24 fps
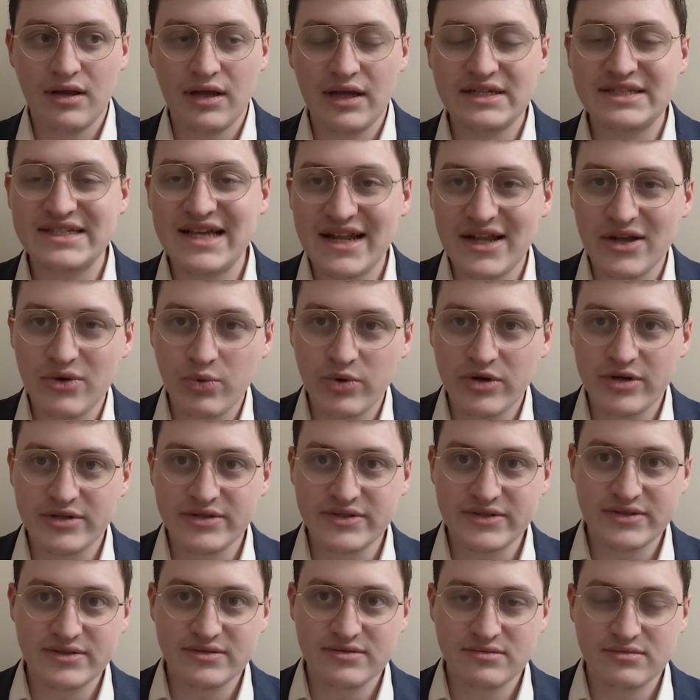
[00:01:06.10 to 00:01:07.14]
It's getting
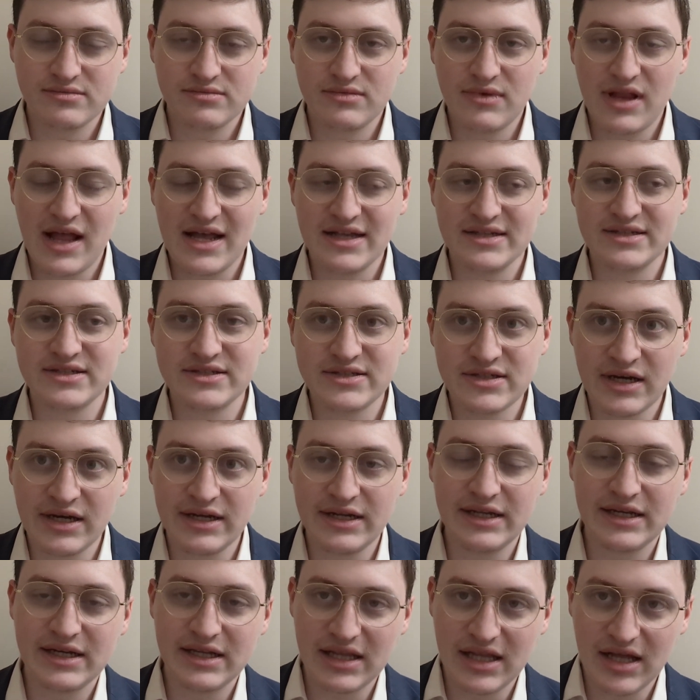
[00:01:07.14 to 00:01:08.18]
worse. As
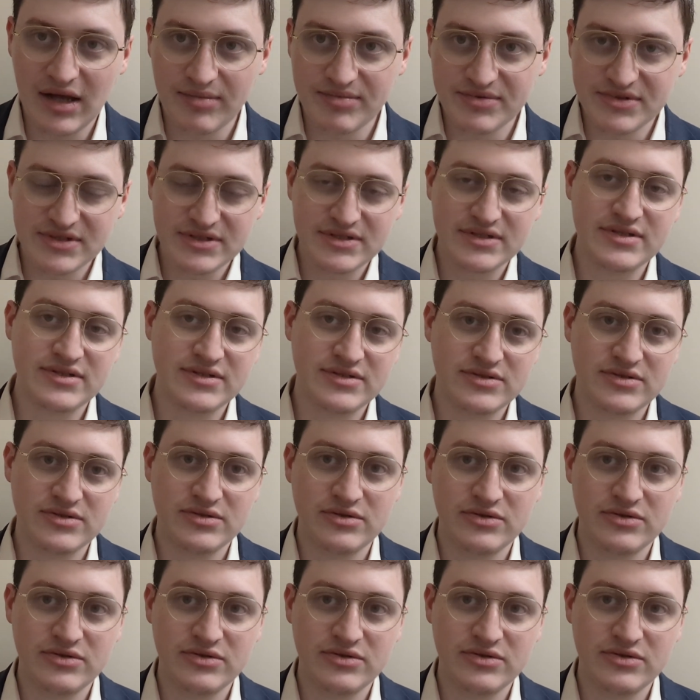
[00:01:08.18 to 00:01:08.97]
society collapses,